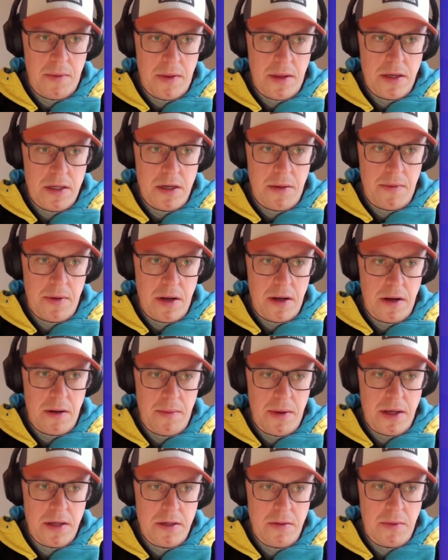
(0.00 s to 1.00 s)
open this up a
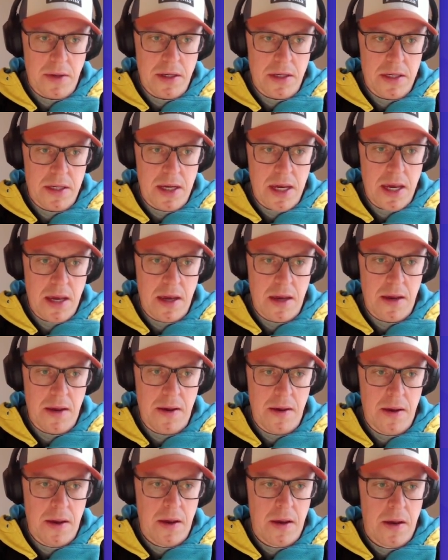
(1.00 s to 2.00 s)
little bit so we can see,
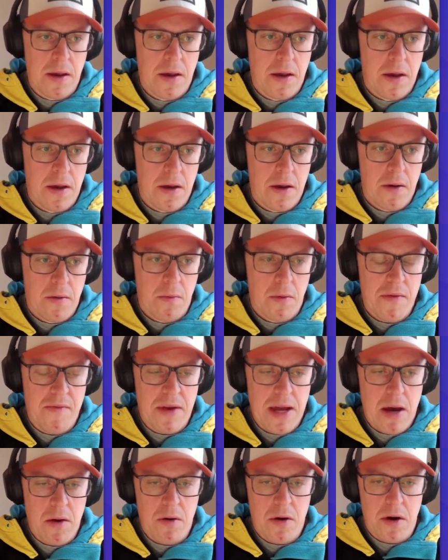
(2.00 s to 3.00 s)

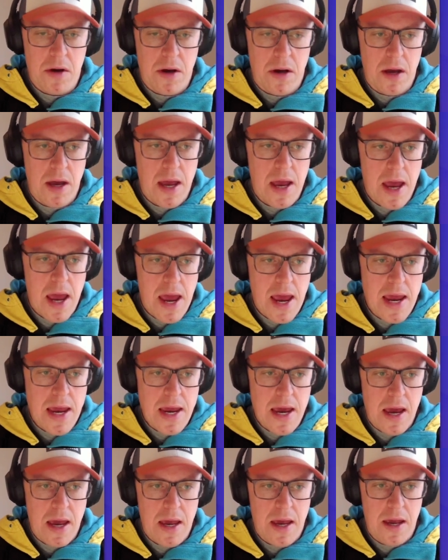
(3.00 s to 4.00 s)
we've now got
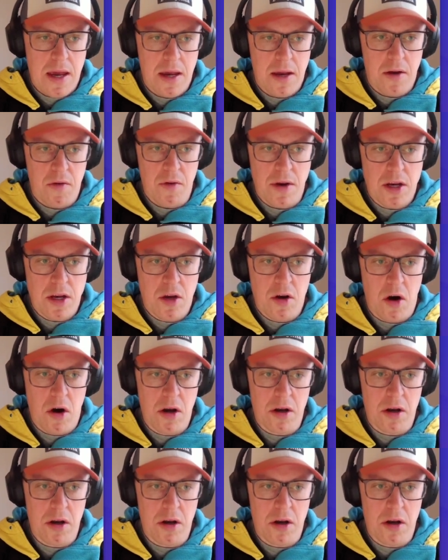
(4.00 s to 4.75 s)
a grid